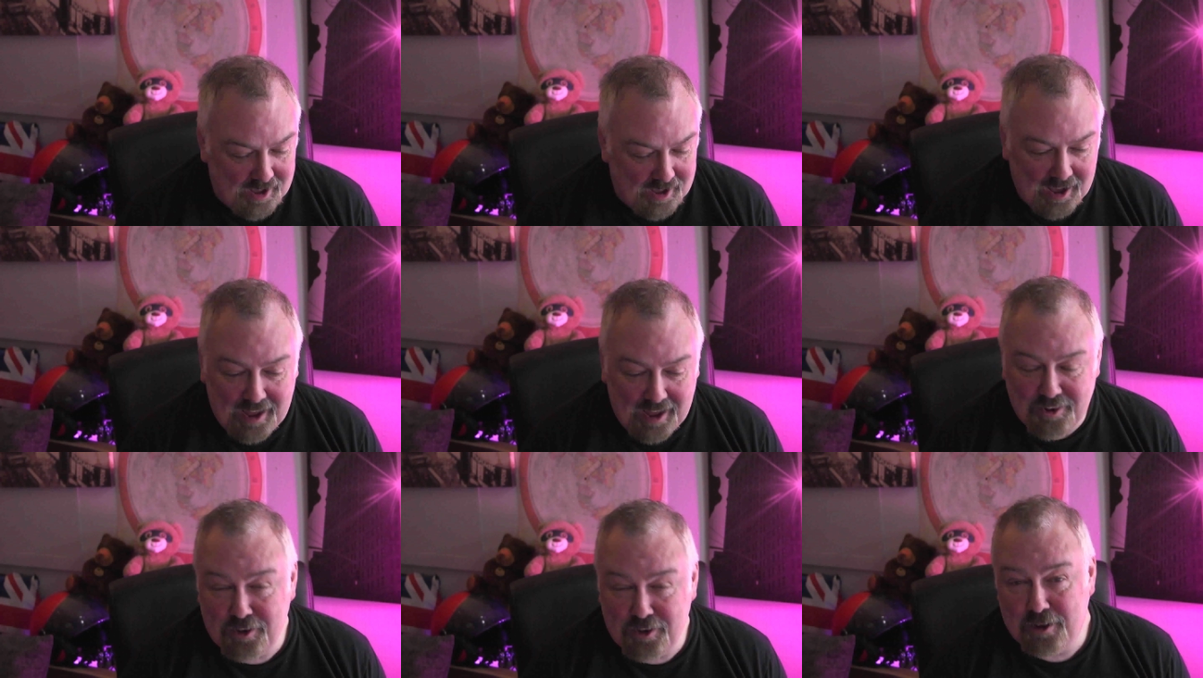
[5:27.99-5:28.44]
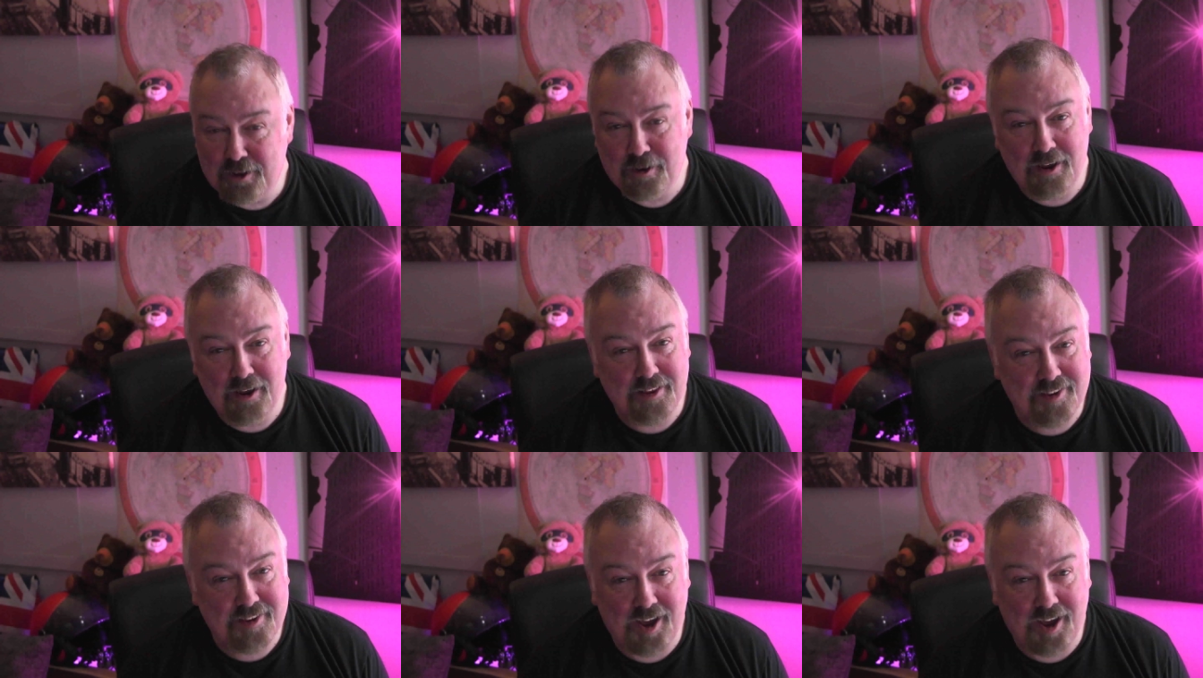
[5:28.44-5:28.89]
and
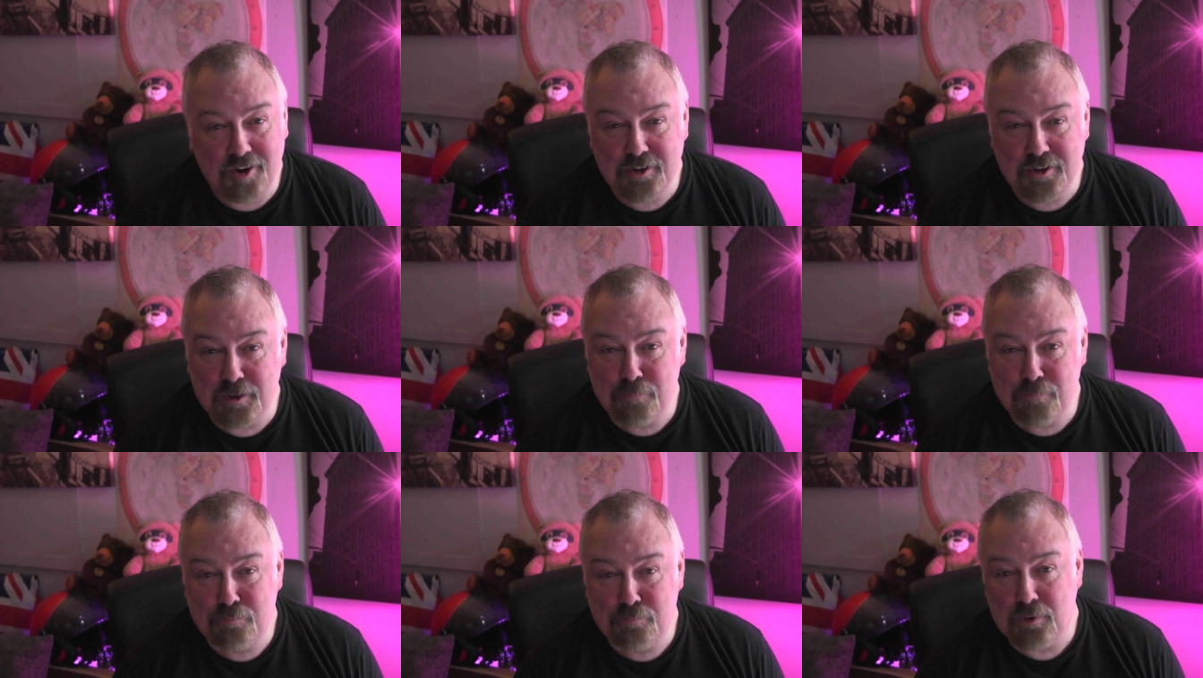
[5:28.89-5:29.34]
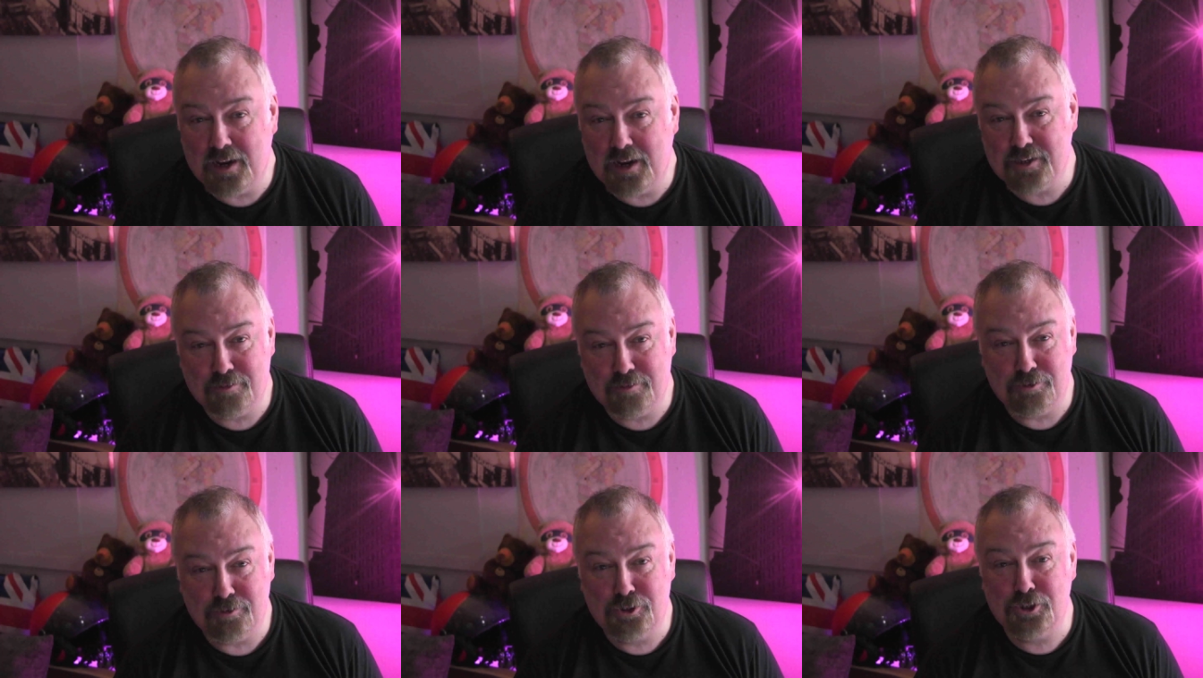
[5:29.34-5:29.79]
the Italian
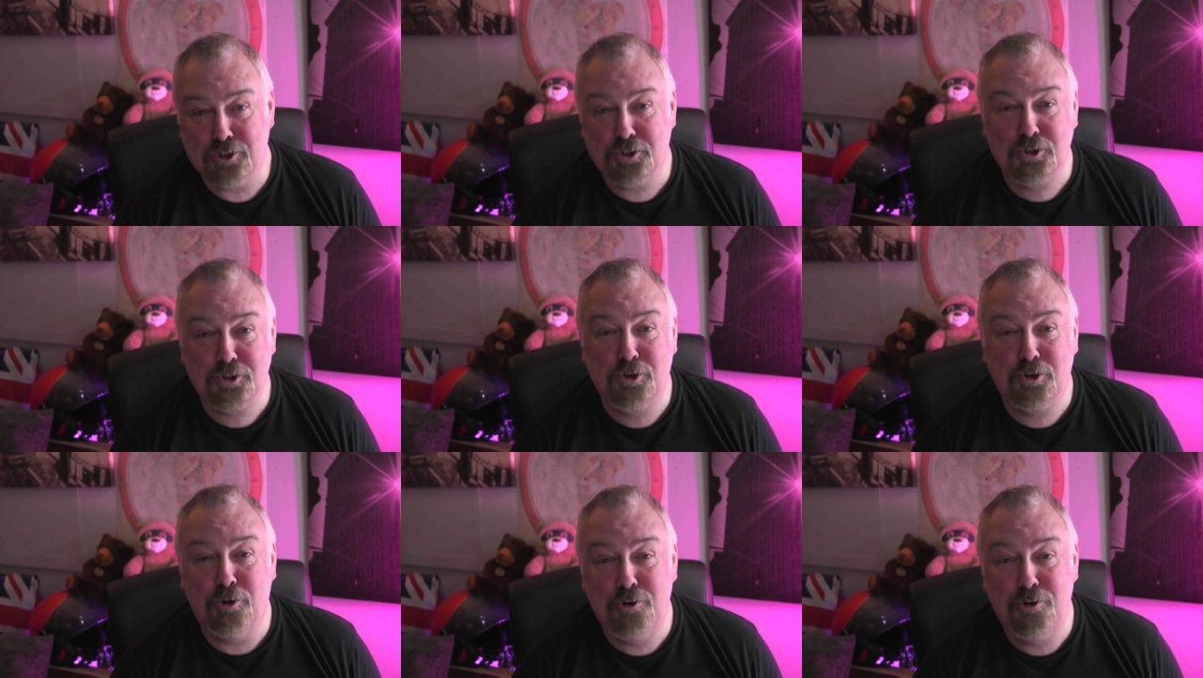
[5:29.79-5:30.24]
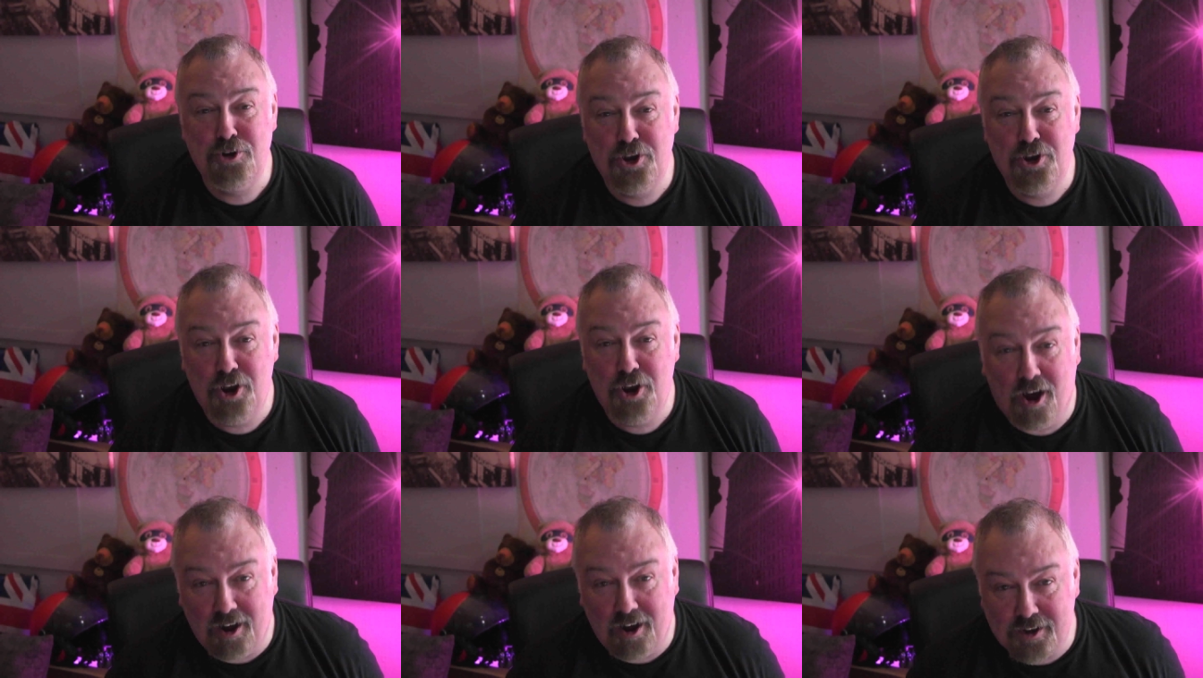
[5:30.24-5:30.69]
press would just go
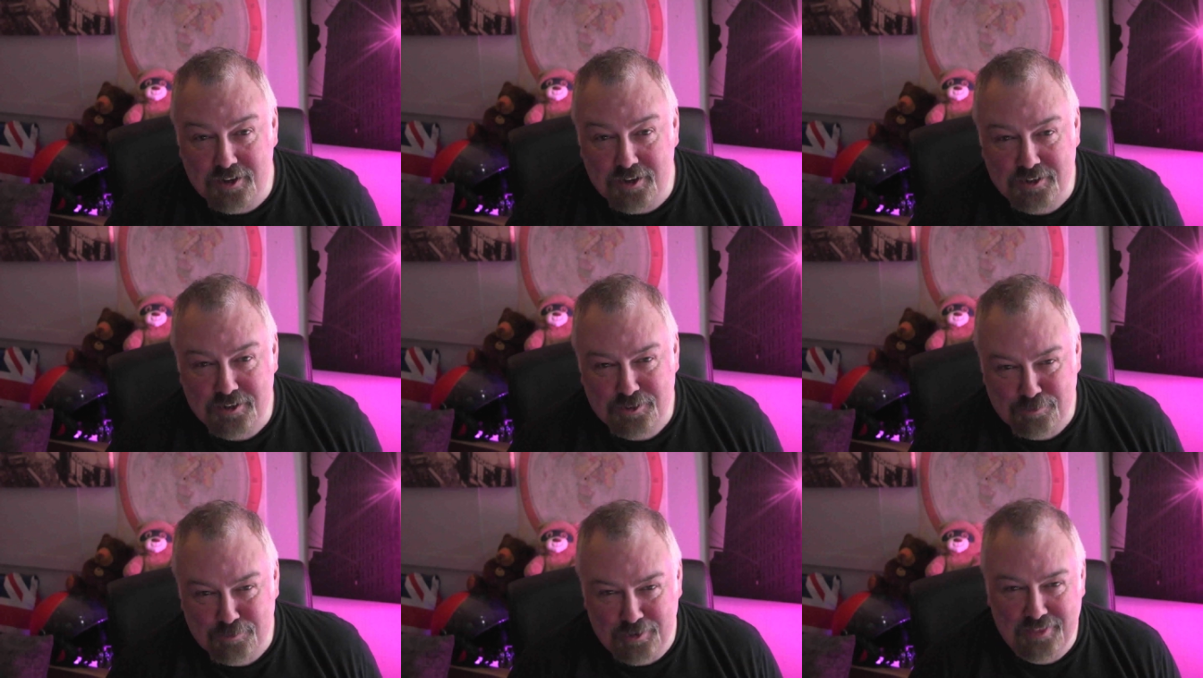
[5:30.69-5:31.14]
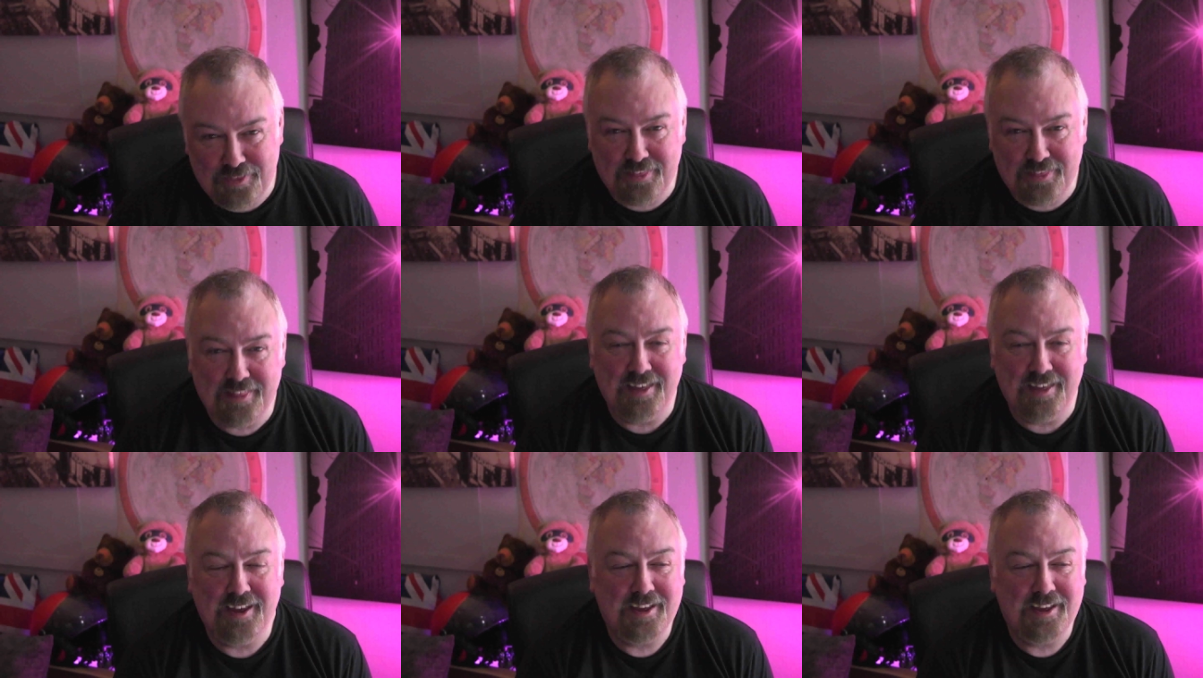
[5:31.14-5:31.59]
nuts, wouldn't
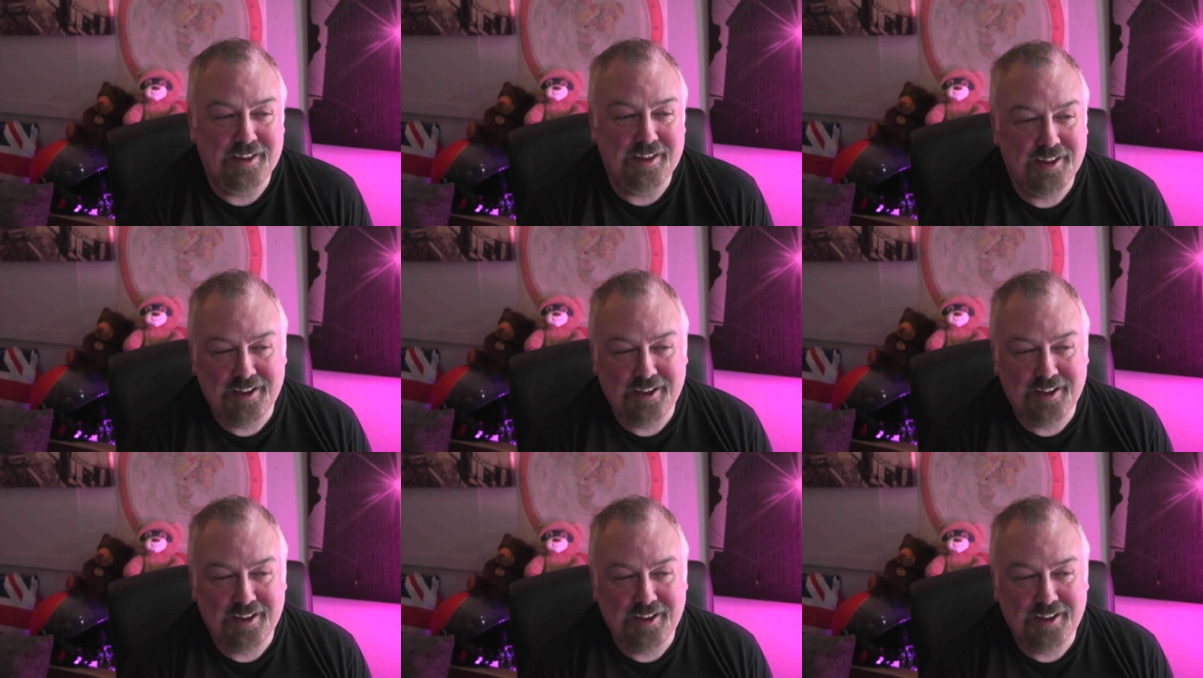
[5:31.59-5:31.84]
they?